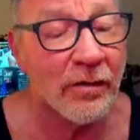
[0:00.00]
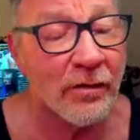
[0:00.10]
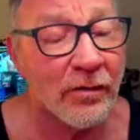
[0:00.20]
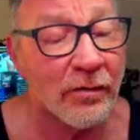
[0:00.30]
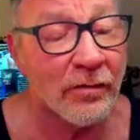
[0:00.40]

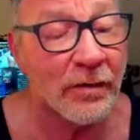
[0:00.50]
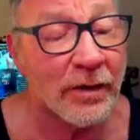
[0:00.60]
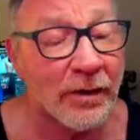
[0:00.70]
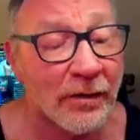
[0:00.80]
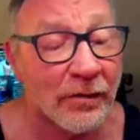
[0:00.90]
So I
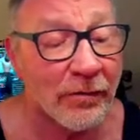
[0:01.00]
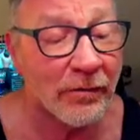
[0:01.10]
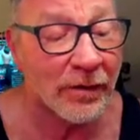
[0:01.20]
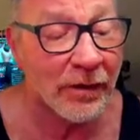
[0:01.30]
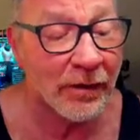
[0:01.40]
can't do
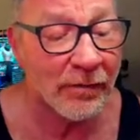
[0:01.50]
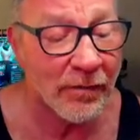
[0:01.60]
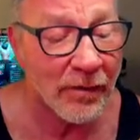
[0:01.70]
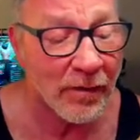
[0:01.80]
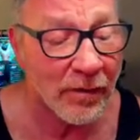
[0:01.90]
any
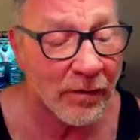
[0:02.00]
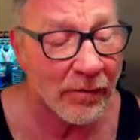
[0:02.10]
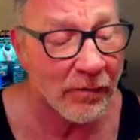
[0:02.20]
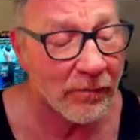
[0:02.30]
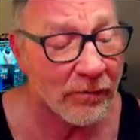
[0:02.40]
there.
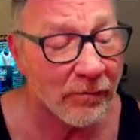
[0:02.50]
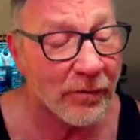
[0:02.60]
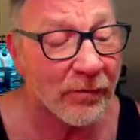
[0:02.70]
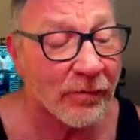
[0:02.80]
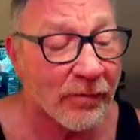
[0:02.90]
Where else
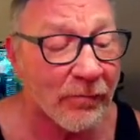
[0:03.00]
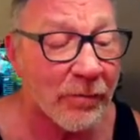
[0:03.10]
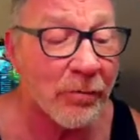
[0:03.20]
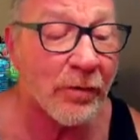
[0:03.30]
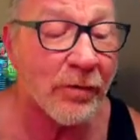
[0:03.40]
can we
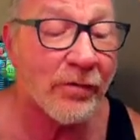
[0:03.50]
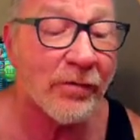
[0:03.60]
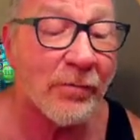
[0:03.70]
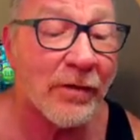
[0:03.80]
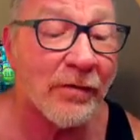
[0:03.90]
put some
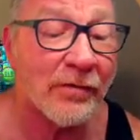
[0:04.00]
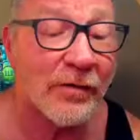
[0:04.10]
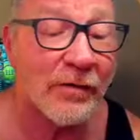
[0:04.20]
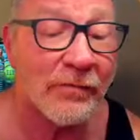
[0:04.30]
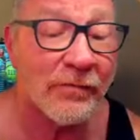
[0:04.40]
of this
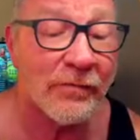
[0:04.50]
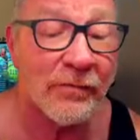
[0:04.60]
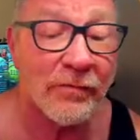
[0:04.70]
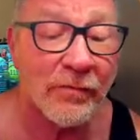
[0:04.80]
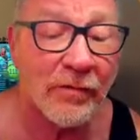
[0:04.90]
stuff?
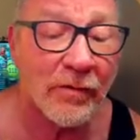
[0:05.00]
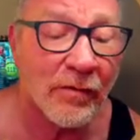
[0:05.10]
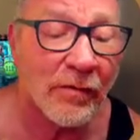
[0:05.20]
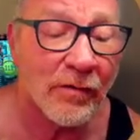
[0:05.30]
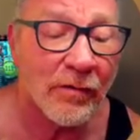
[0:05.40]

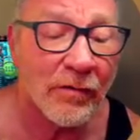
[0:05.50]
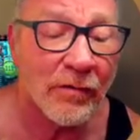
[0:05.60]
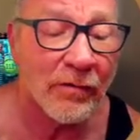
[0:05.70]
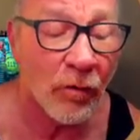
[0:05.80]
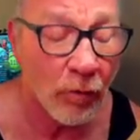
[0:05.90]

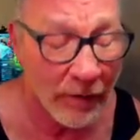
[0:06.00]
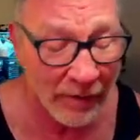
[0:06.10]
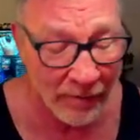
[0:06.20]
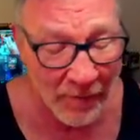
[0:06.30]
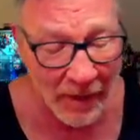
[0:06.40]
Oh yeah,
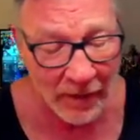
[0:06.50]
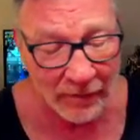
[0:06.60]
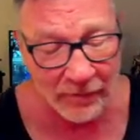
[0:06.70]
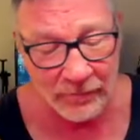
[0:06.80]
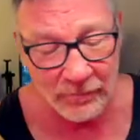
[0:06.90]
the back.
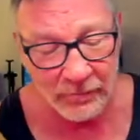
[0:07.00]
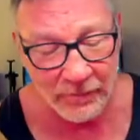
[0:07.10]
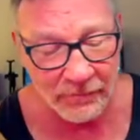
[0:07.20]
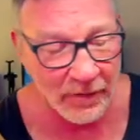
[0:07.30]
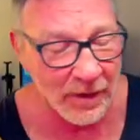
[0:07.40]
We
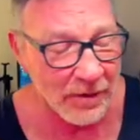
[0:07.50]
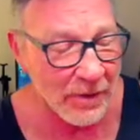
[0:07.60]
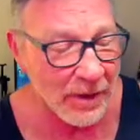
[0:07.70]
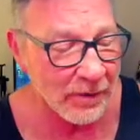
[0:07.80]
forgot about it.